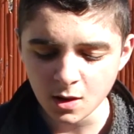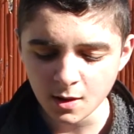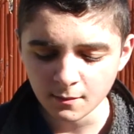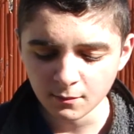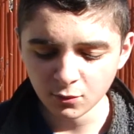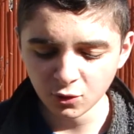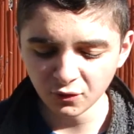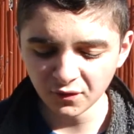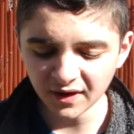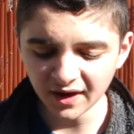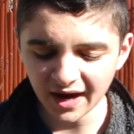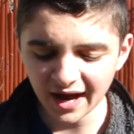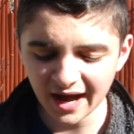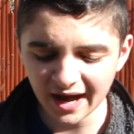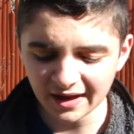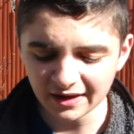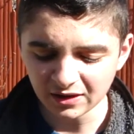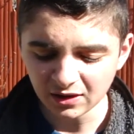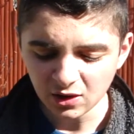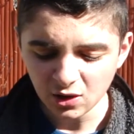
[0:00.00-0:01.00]
Moving
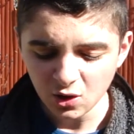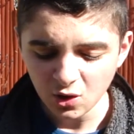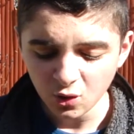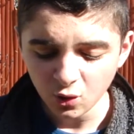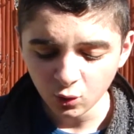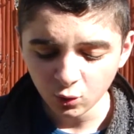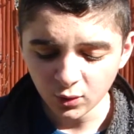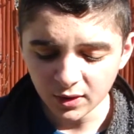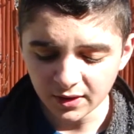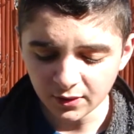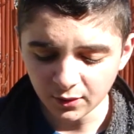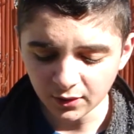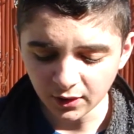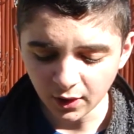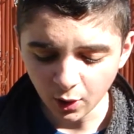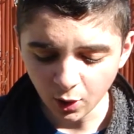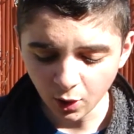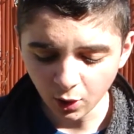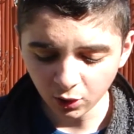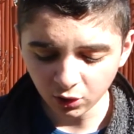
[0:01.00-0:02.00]
on, we would
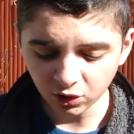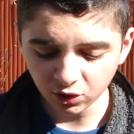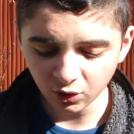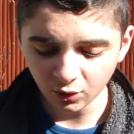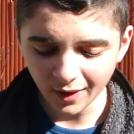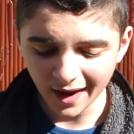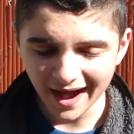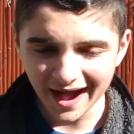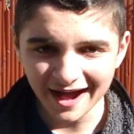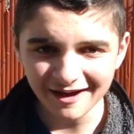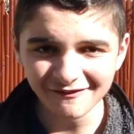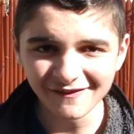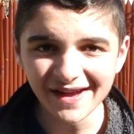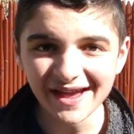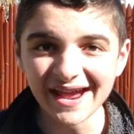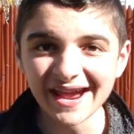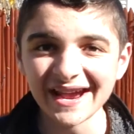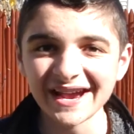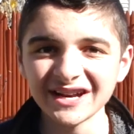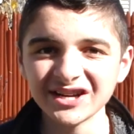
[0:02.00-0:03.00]
also have
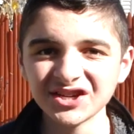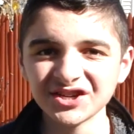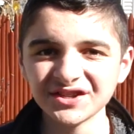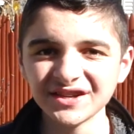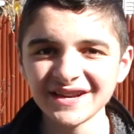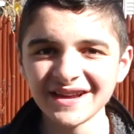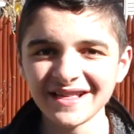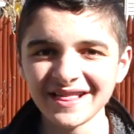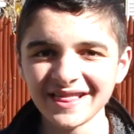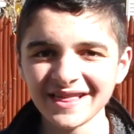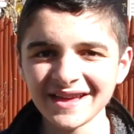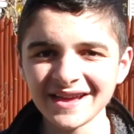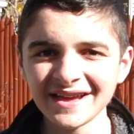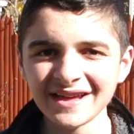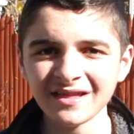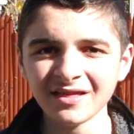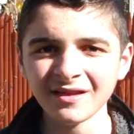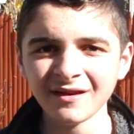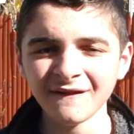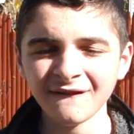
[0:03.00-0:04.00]

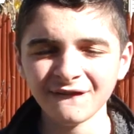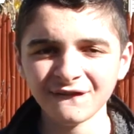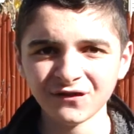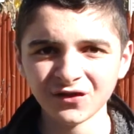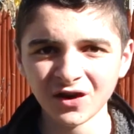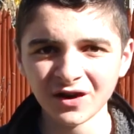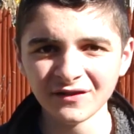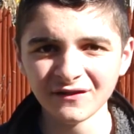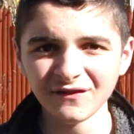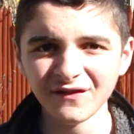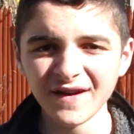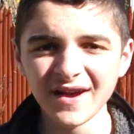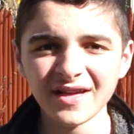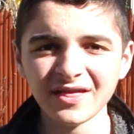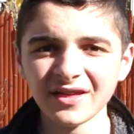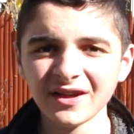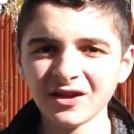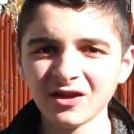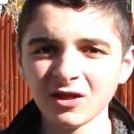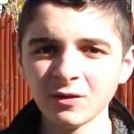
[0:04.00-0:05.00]
HTC's
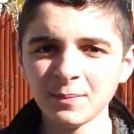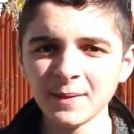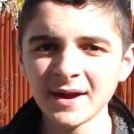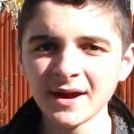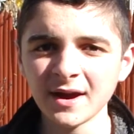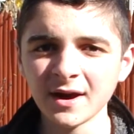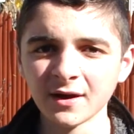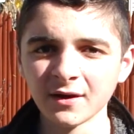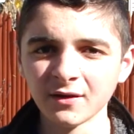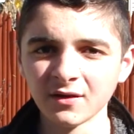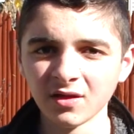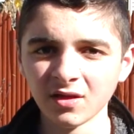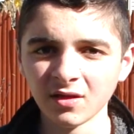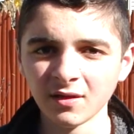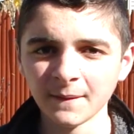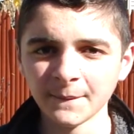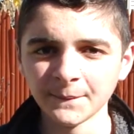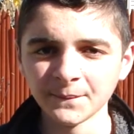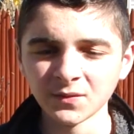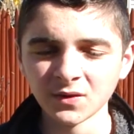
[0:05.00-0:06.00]
front-facing speakers.
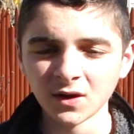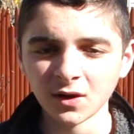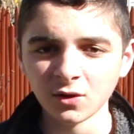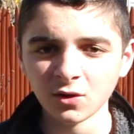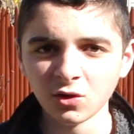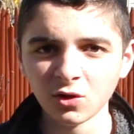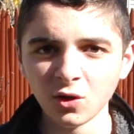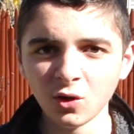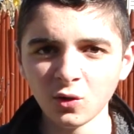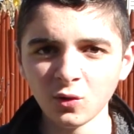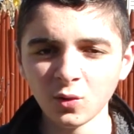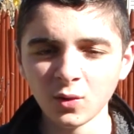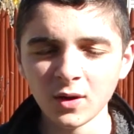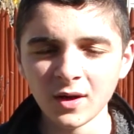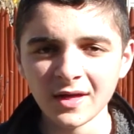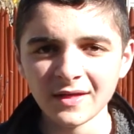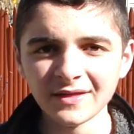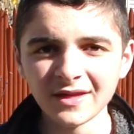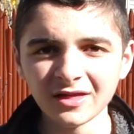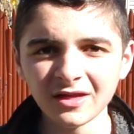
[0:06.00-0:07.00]
So
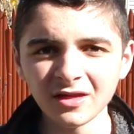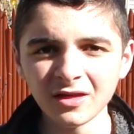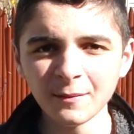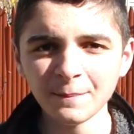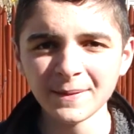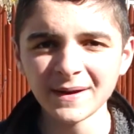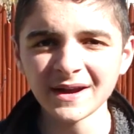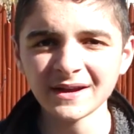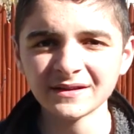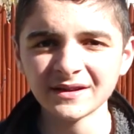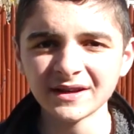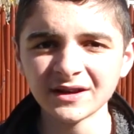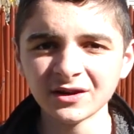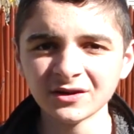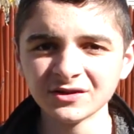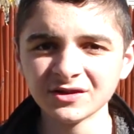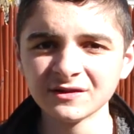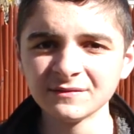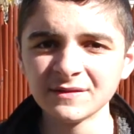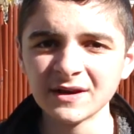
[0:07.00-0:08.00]
this is a big deal
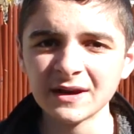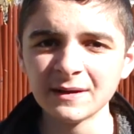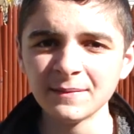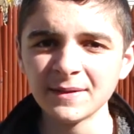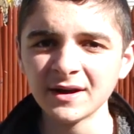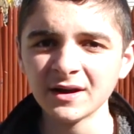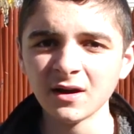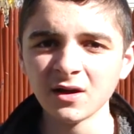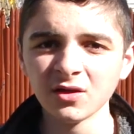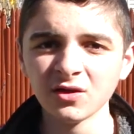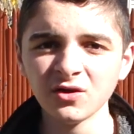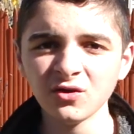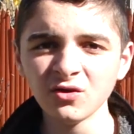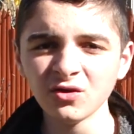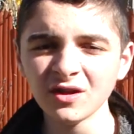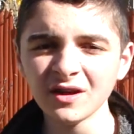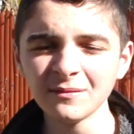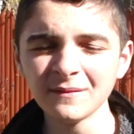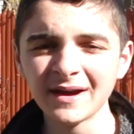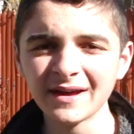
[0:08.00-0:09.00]
to me because
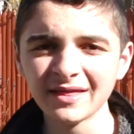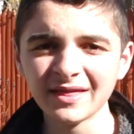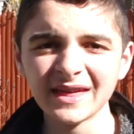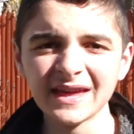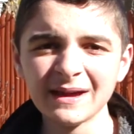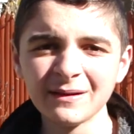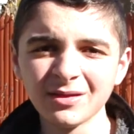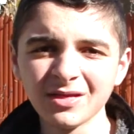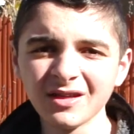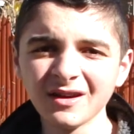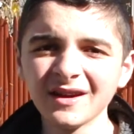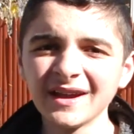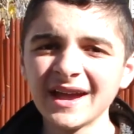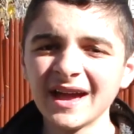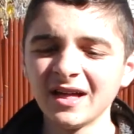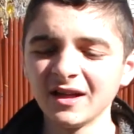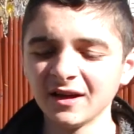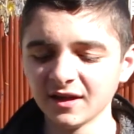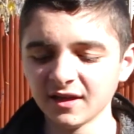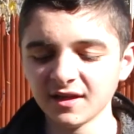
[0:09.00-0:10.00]
using my Samsung
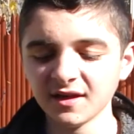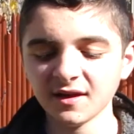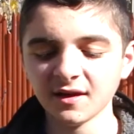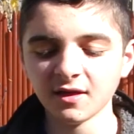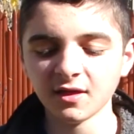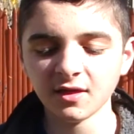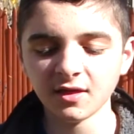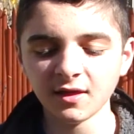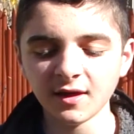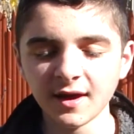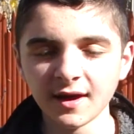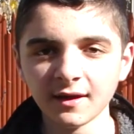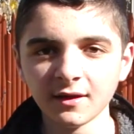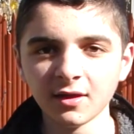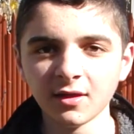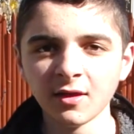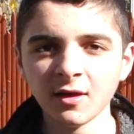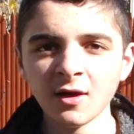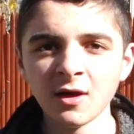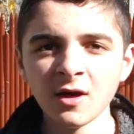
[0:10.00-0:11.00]
Galaxy
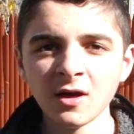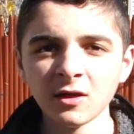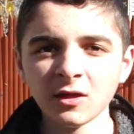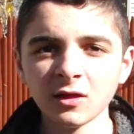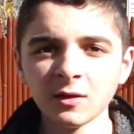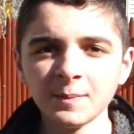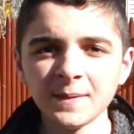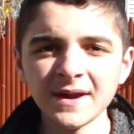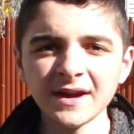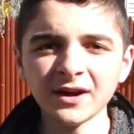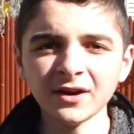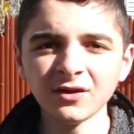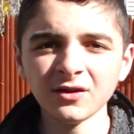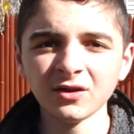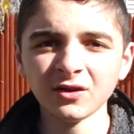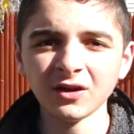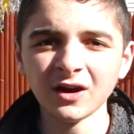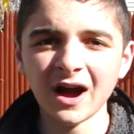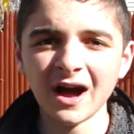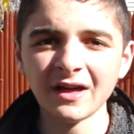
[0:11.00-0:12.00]
S6, speakers
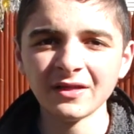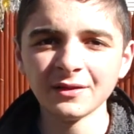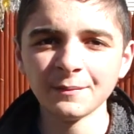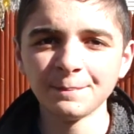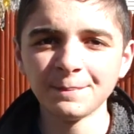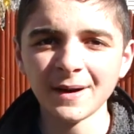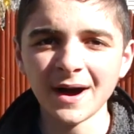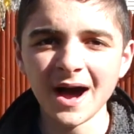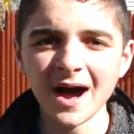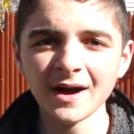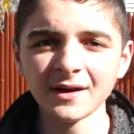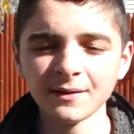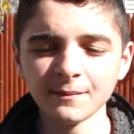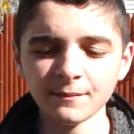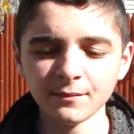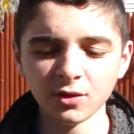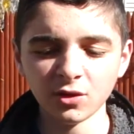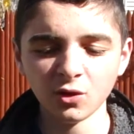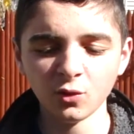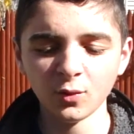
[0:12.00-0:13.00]
are on the bottom,
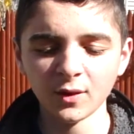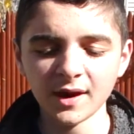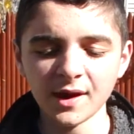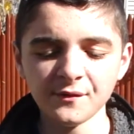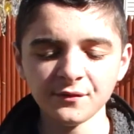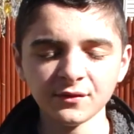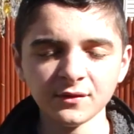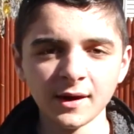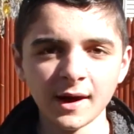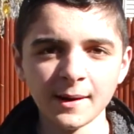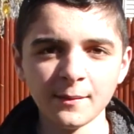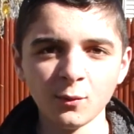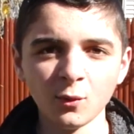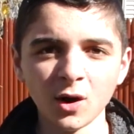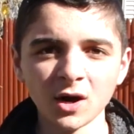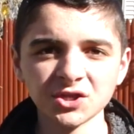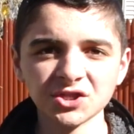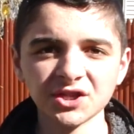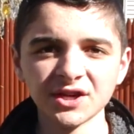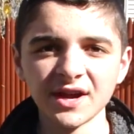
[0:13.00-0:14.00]
so whenever I am
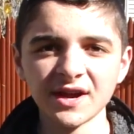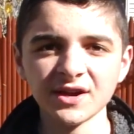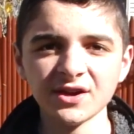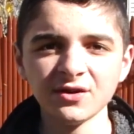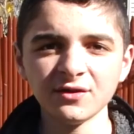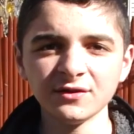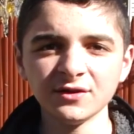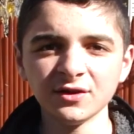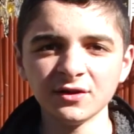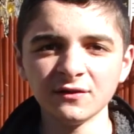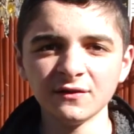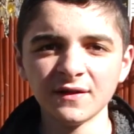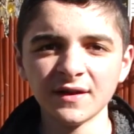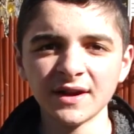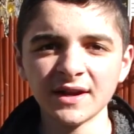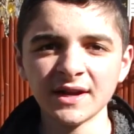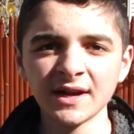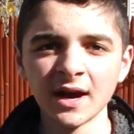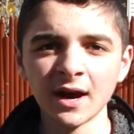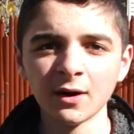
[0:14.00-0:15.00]
watching a YouTube
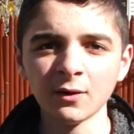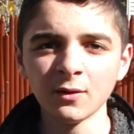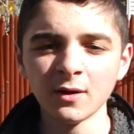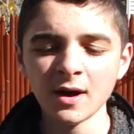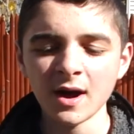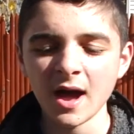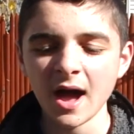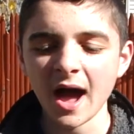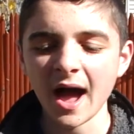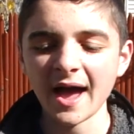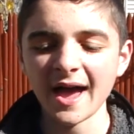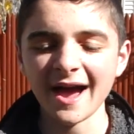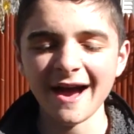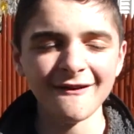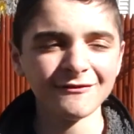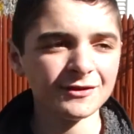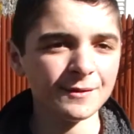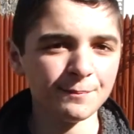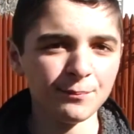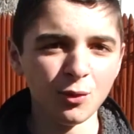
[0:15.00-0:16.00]
video, I
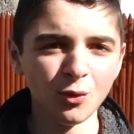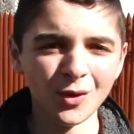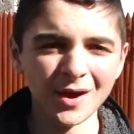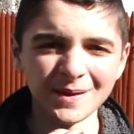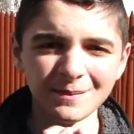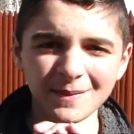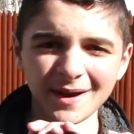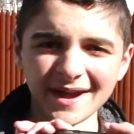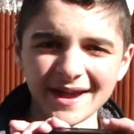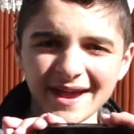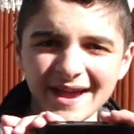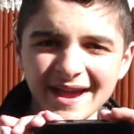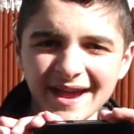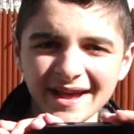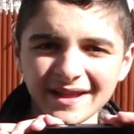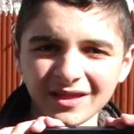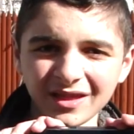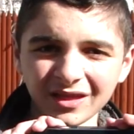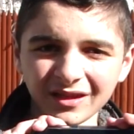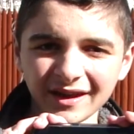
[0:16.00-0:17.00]
have to point my
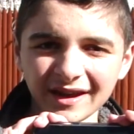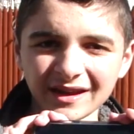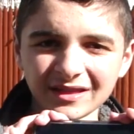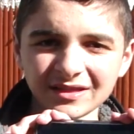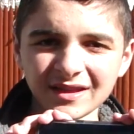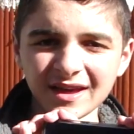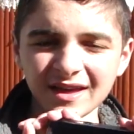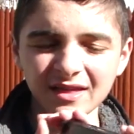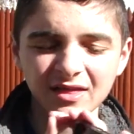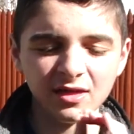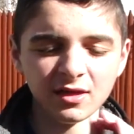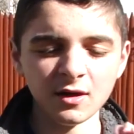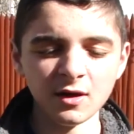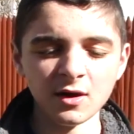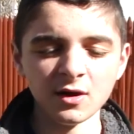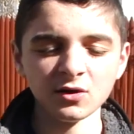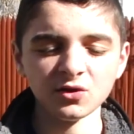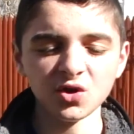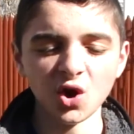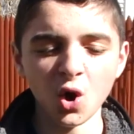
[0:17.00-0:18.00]
hands like this
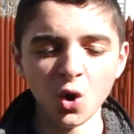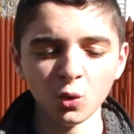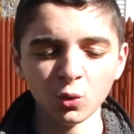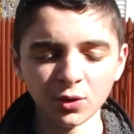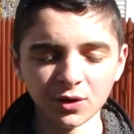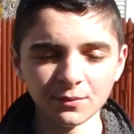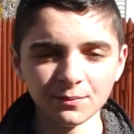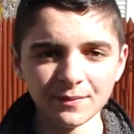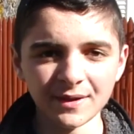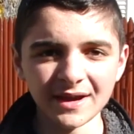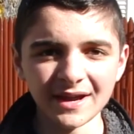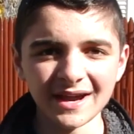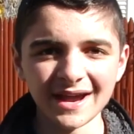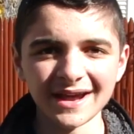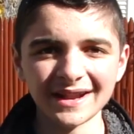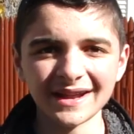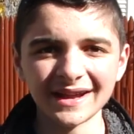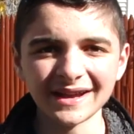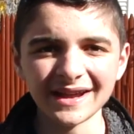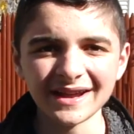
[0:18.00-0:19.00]
toward me,
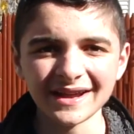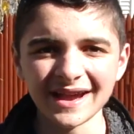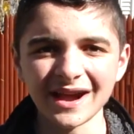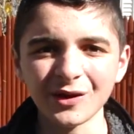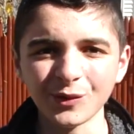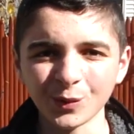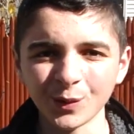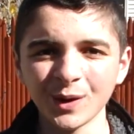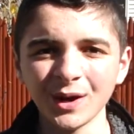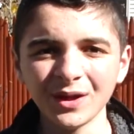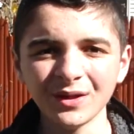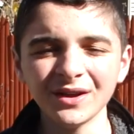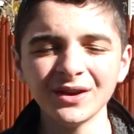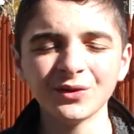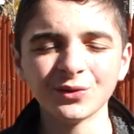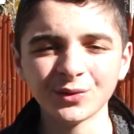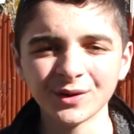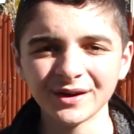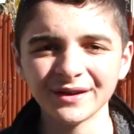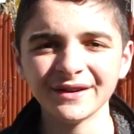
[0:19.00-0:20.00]
and it can get really,
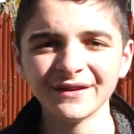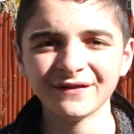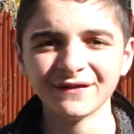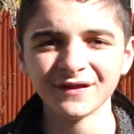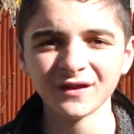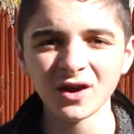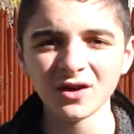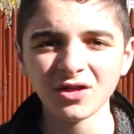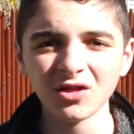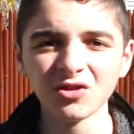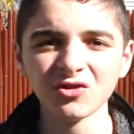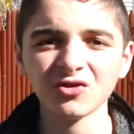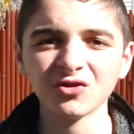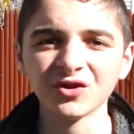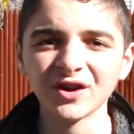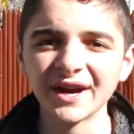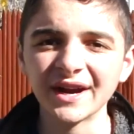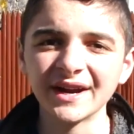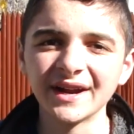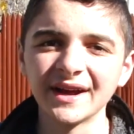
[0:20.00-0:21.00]
really
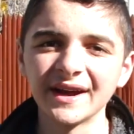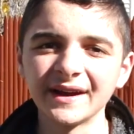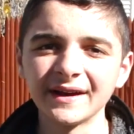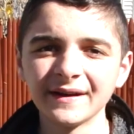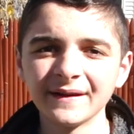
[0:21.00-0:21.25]
frustrating.